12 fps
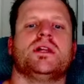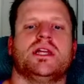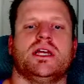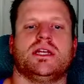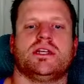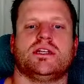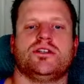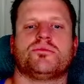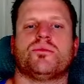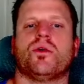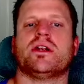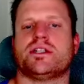you're more
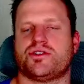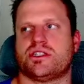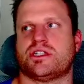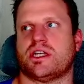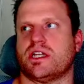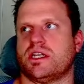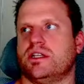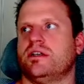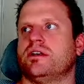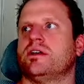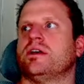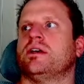interested
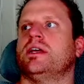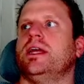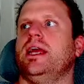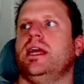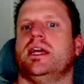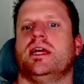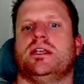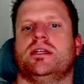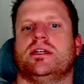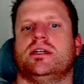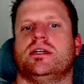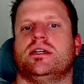in
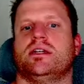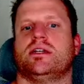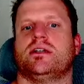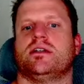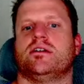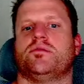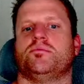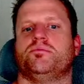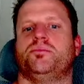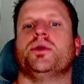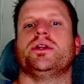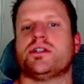
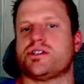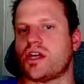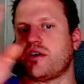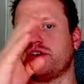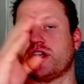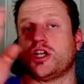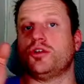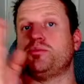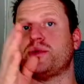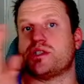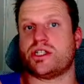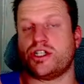putting yourself in a good
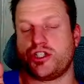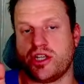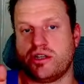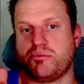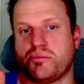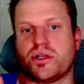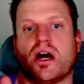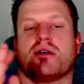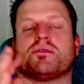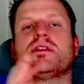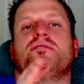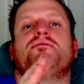position, but not
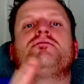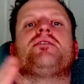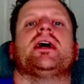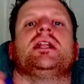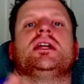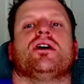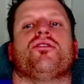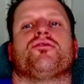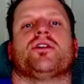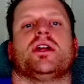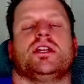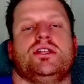really fighting over
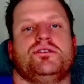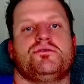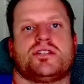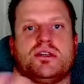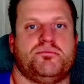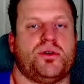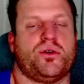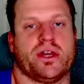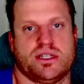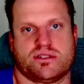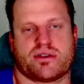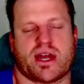it using
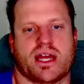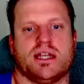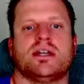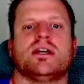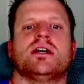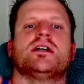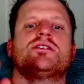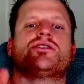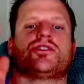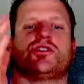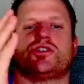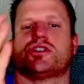points, right? So
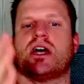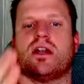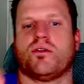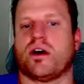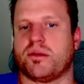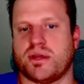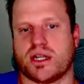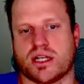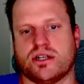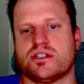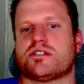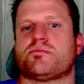you just kind of want to be in a
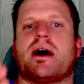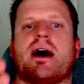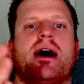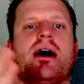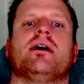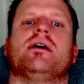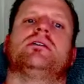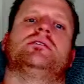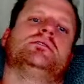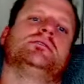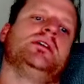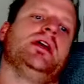good spot,
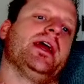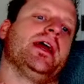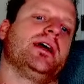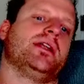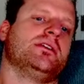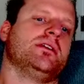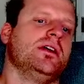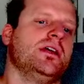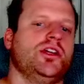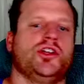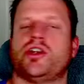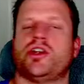and
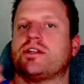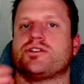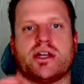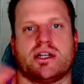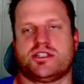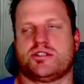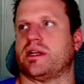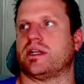you're not trying to spend a